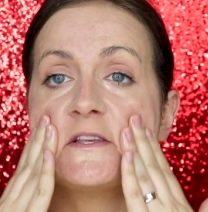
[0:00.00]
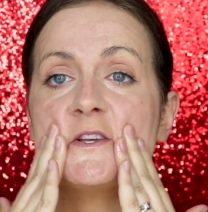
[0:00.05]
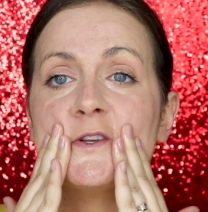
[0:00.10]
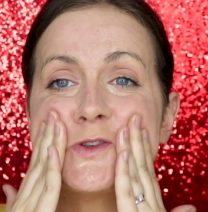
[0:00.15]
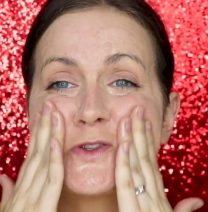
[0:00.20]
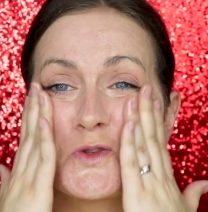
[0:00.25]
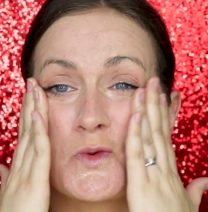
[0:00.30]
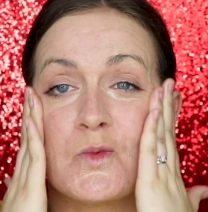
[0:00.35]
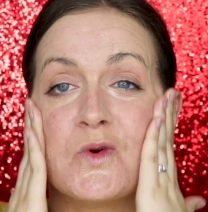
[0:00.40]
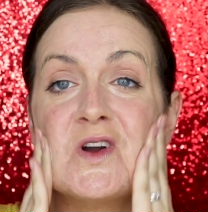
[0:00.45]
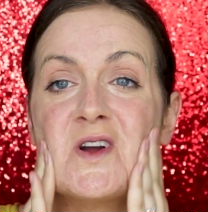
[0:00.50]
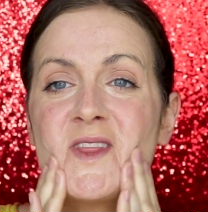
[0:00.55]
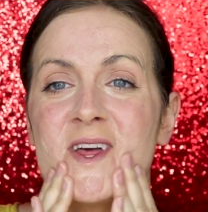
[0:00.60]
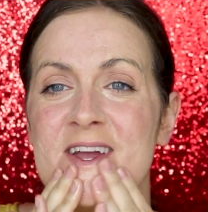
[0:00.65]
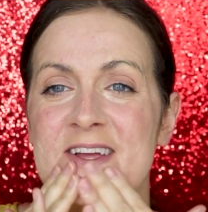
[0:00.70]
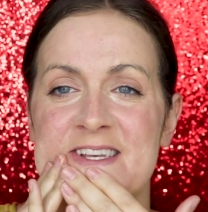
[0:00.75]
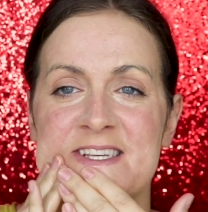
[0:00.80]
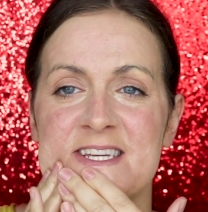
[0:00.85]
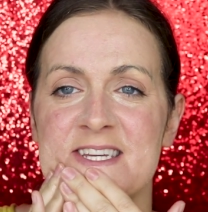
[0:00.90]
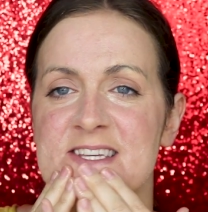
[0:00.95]
So just work
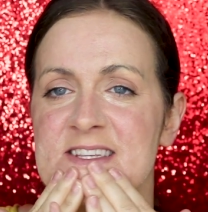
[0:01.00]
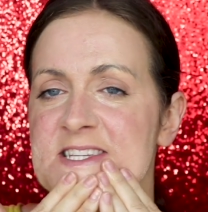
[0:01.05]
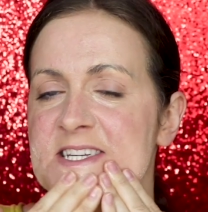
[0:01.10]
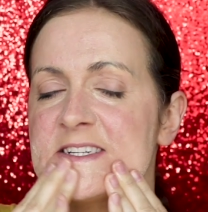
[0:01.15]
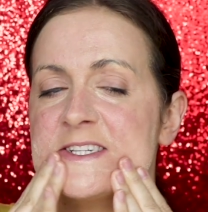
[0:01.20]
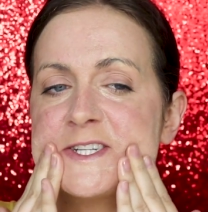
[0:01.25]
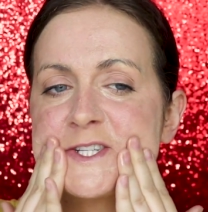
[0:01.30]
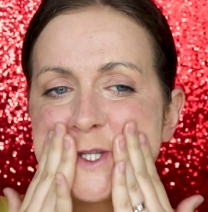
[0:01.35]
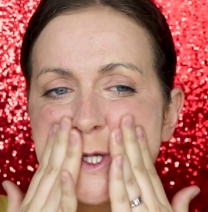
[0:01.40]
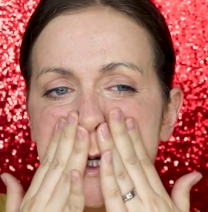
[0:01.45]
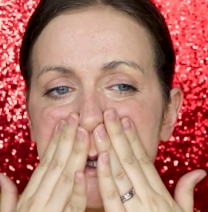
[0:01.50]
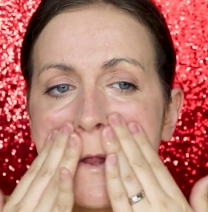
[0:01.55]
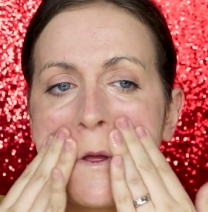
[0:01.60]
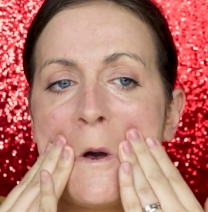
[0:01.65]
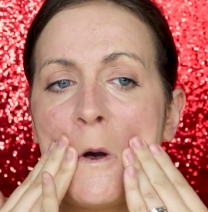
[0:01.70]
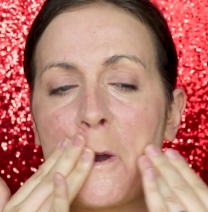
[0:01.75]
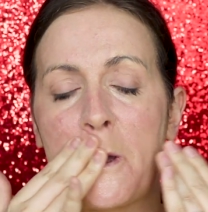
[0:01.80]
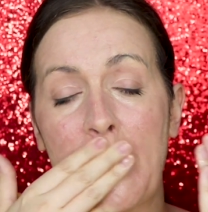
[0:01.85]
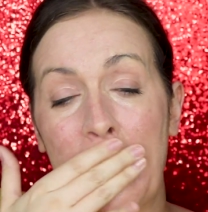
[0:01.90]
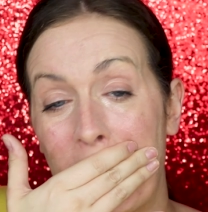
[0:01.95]
that into your skin until
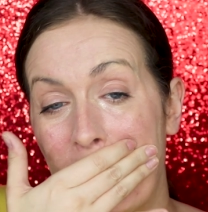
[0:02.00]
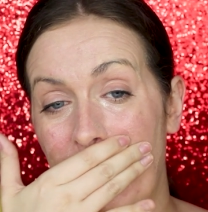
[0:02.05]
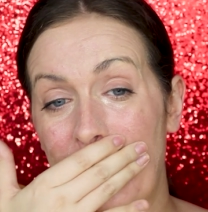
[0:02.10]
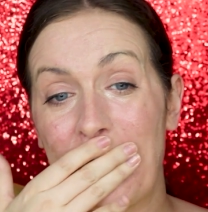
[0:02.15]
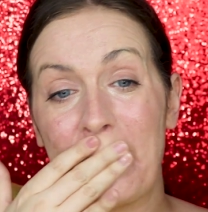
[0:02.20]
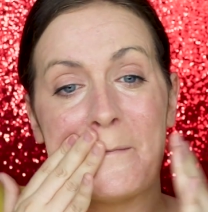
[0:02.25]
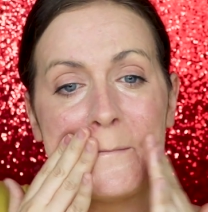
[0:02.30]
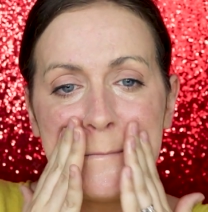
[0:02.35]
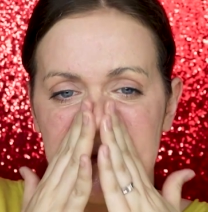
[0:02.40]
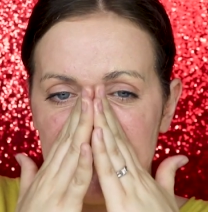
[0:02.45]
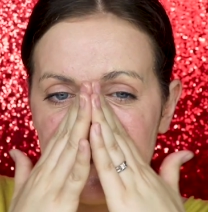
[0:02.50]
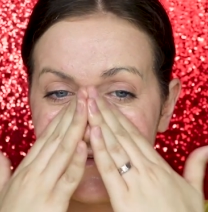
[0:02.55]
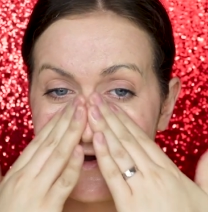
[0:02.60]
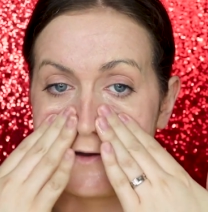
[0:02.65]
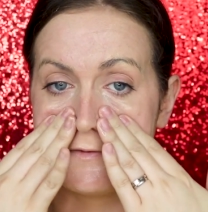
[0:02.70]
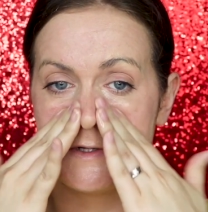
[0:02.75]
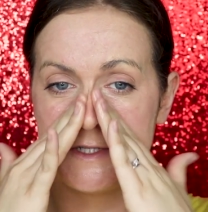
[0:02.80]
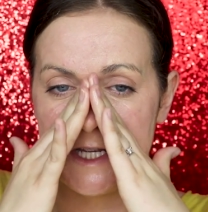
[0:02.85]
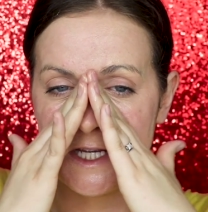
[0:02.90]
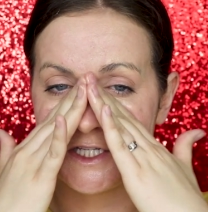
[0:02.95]
all your
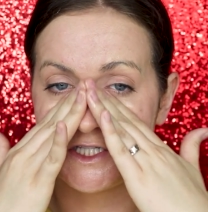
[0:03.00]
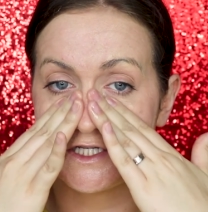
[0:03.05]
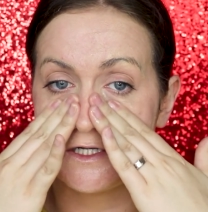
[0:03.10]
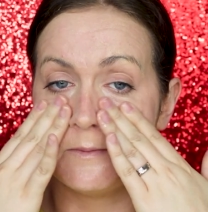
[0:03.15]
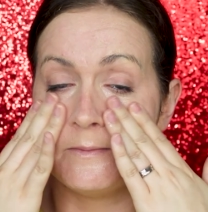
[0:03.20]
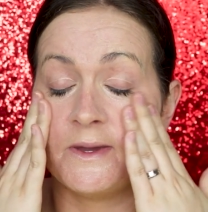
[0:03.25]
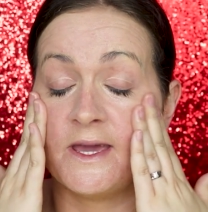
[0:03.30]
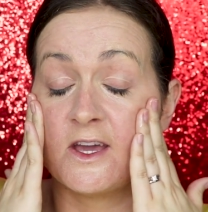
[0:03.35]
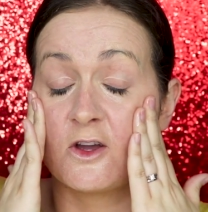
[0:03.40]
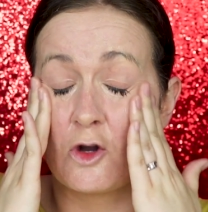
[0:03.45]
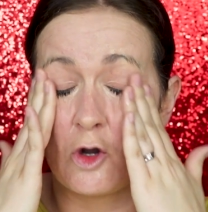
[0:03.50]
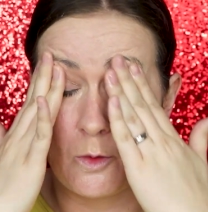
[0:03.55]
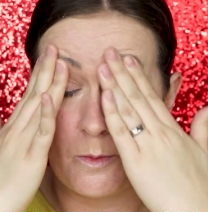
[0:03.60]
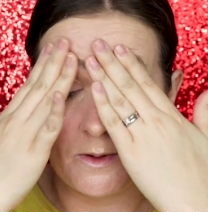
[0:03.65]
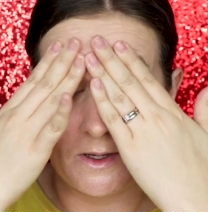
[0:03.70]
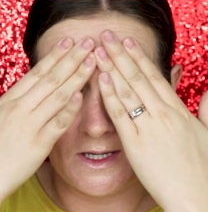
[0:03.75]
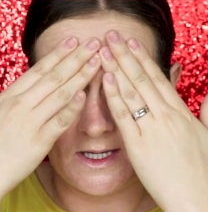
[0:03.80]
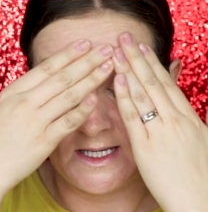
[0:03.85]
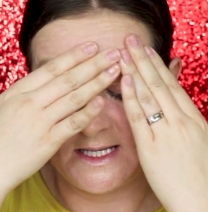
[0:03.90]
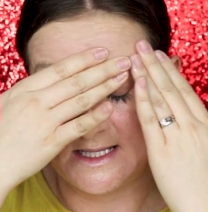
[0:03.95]
foundation and makeup
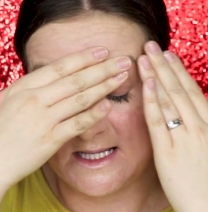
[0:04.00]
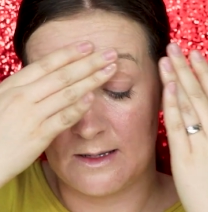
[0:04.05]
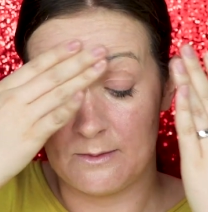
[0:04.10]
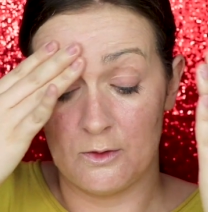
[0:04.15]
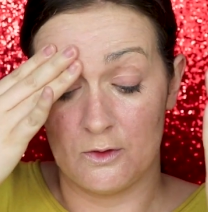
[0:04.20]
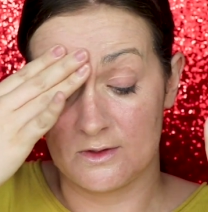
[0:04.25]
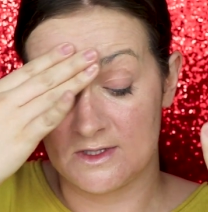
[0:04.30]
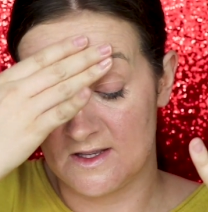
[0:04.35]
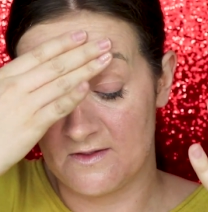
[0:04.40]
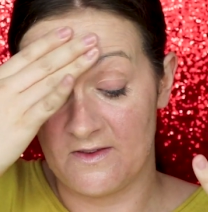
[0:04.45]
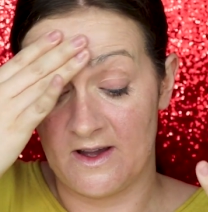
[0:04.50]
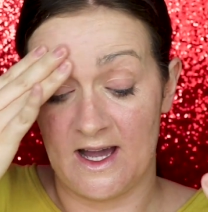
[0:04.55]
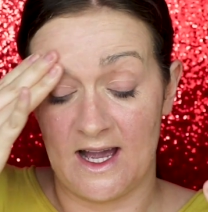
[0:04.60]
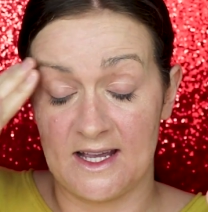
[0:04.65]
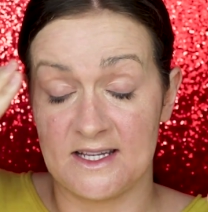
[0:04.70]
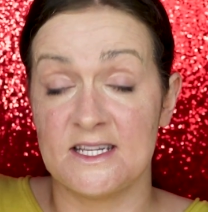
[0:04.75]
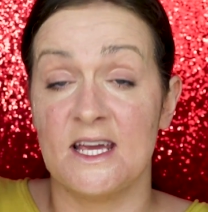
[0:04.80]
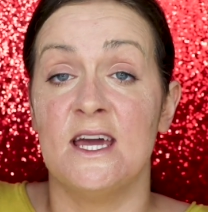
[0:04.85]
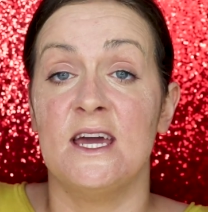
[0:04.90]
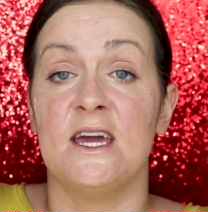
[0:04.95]
is
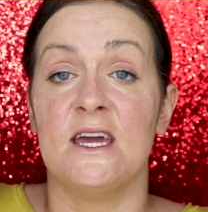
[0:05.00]
emulsified.